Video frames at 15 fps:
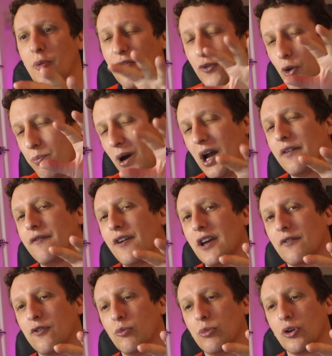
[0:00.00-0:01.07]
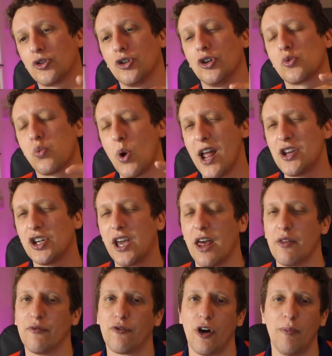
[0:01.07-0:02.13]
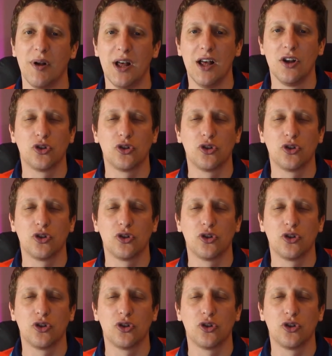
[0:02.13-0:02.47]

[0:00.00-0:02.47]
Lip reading: If you buy fake football shirts, where do you get them from?